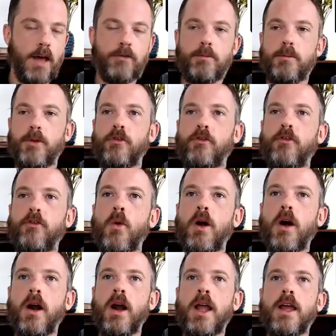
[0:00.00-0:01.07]

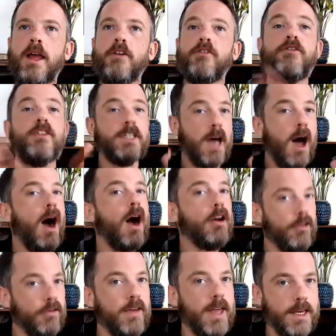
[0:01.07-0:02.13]
before
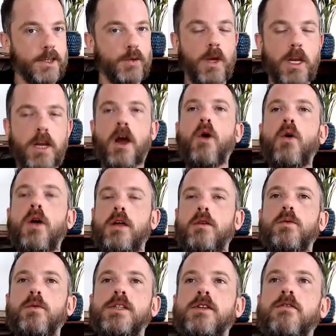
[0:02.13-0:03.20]
photography as we know it
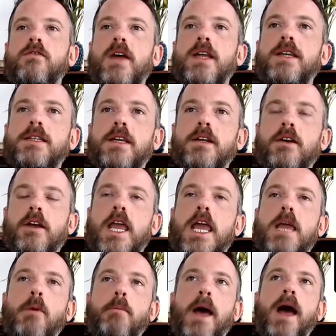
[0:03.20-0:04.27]
was invented or
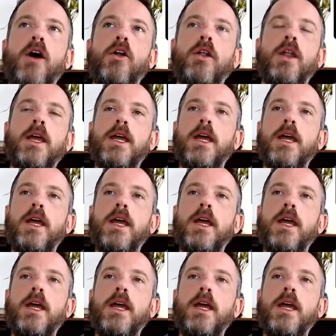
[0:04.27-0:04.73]
came about.